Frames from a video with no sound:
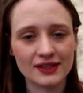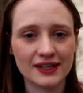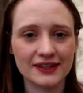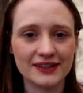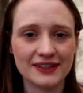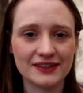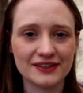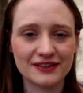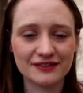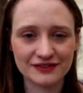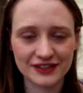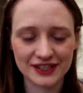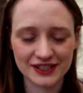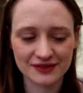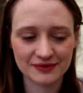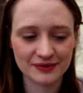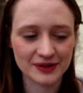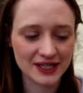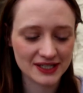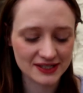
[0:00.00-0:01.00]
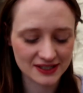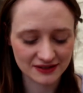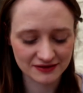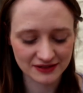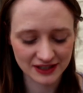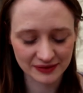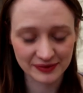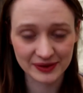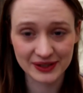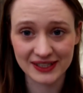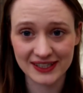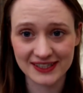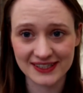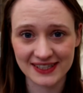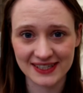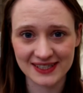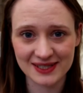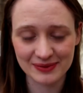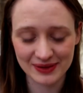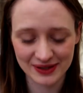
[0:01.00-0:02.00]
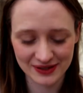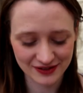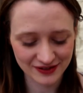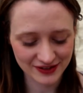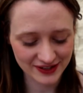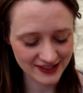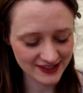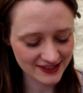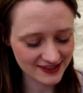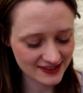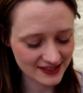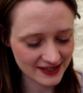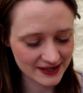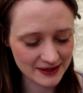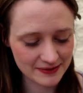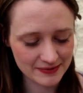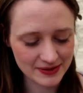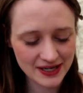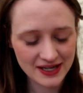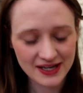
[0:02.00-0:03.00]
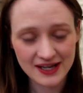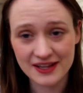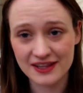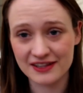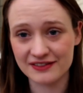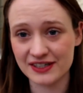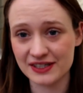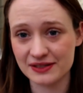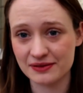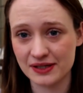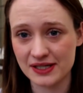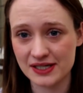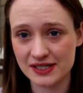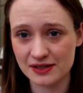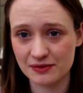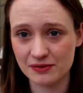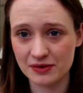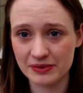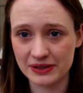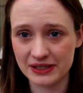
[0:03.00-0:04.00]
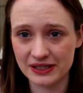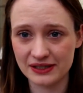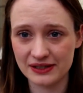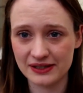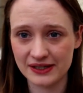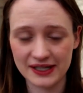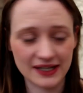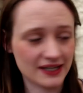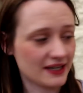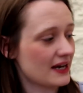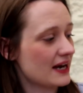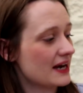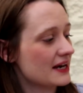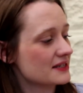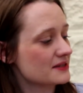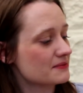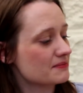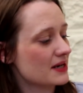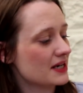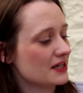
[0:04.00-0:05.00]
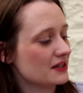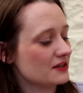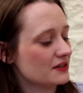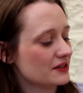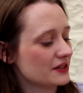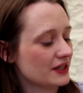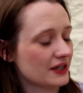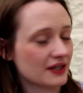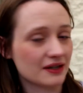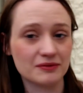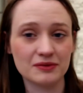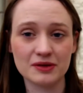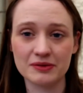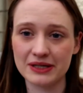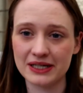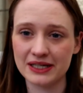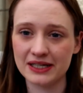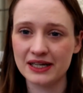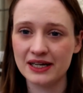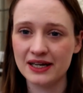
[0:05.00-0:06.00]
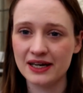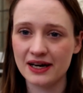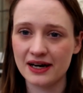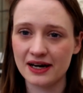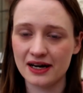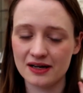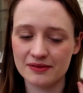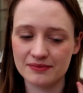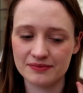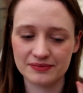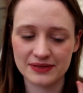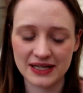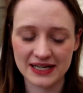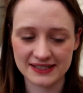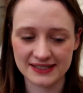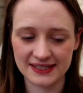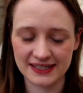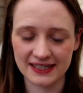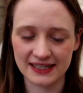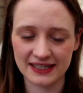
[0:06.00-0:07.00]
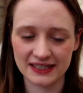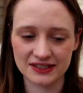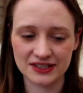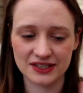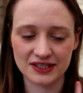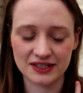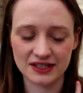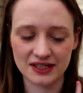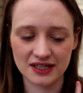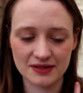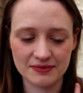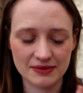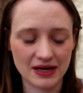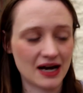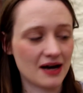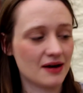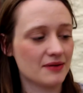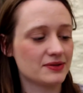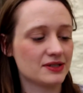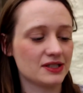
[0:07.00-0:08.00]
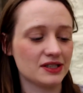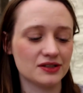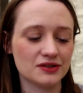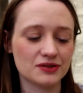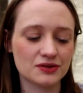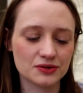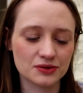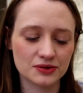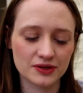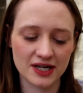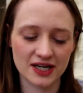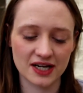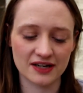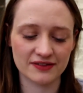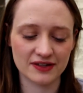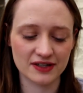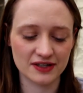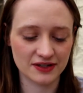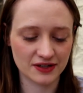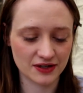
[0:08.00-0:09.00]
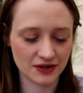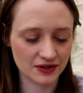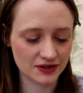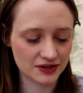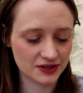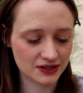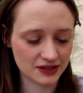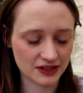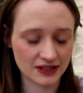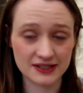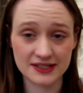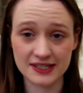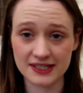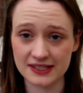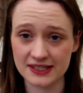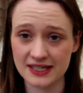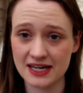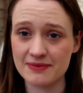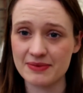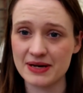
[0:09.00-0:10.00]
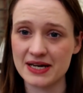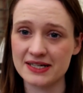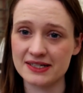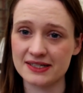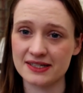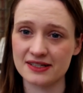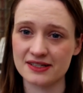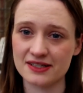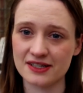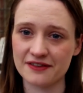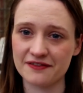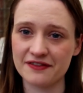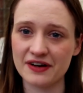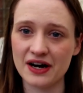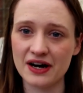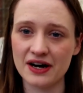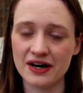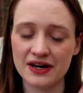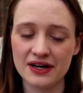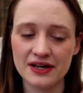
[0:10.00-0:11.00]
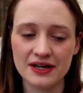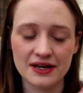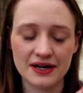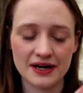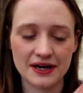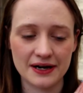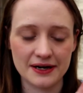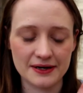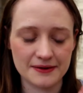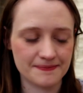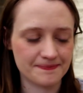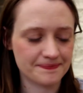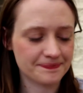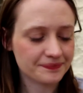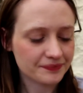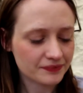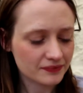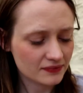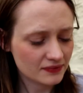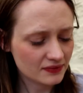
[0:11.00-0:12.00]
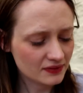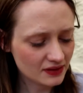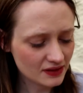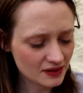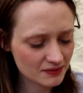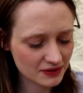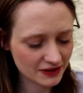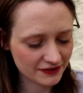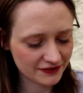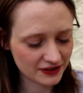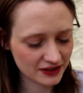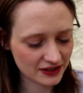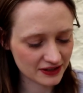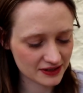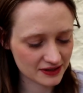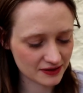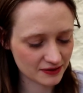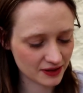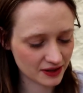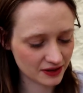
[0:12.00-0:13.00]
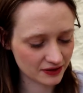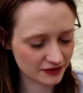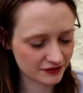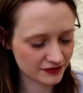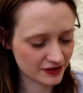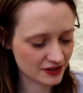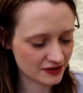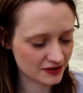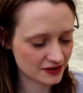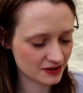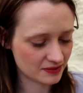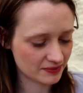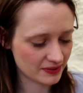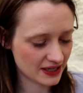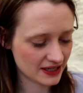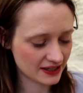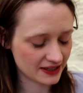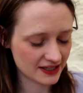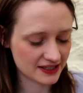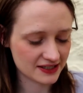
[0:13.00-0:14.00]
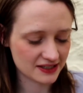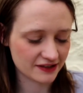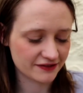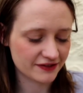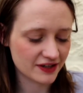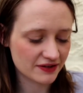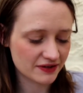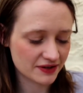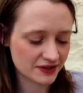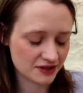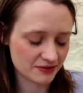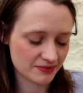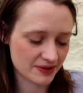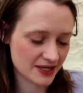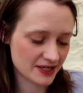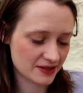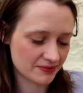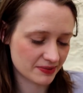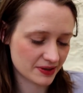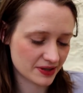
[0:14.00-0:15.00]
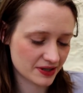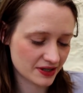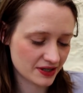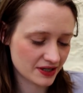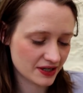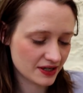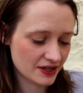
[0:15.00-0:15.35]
And then non-fiction wise, I really would like to get to both of these. The first one is A Woman Looking at Men Looking at Women, essay collection that I'm absolutely adoring. I've only got 68 pages in so far, but I feel like there's quite a lot of notes at the back. Yeah, it's like a 500 page book.